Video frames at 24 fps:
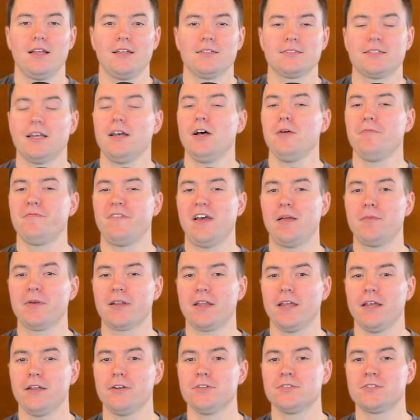To help
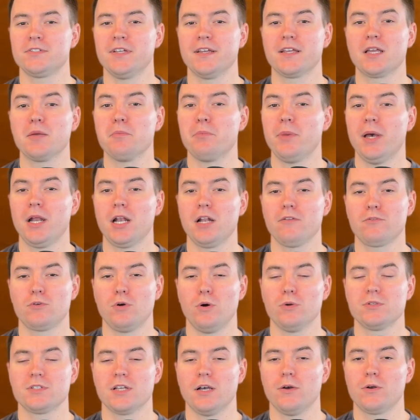fabricators get competitive
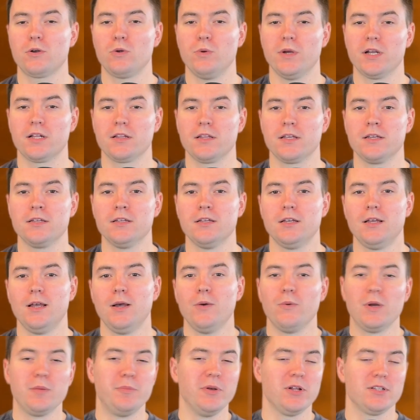quotes out quickly,
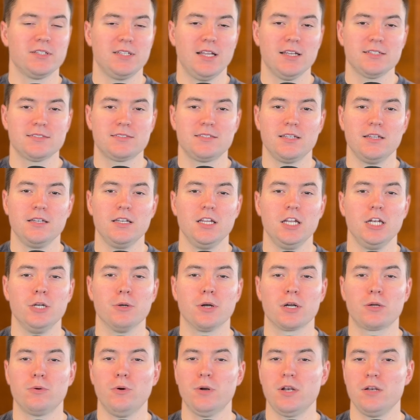we built nesting into
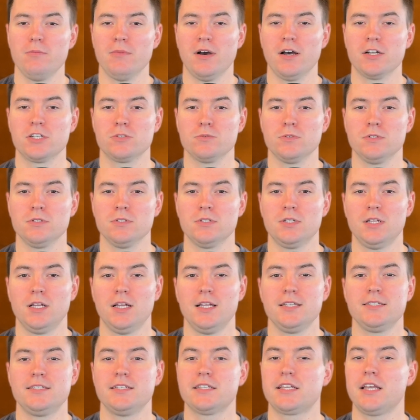our quoting module
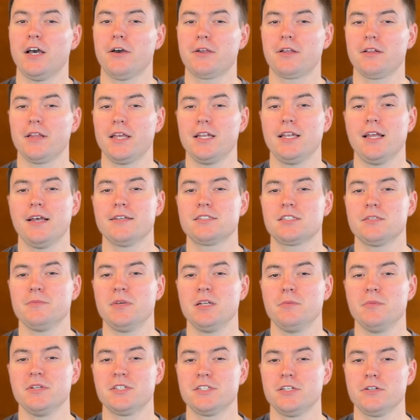to calculate
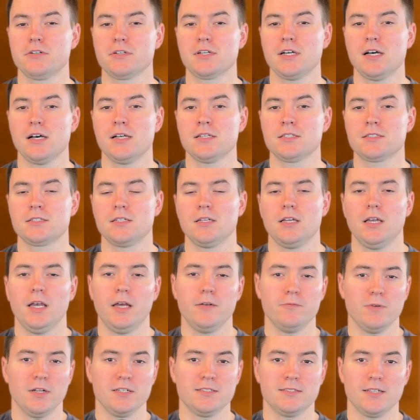estimated material cost
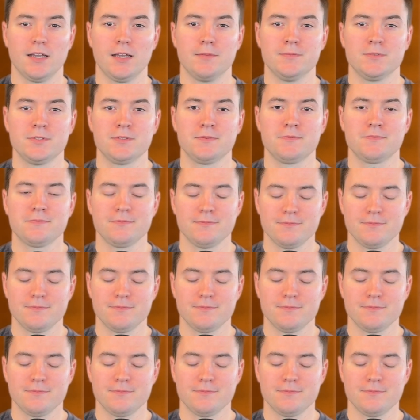and run times.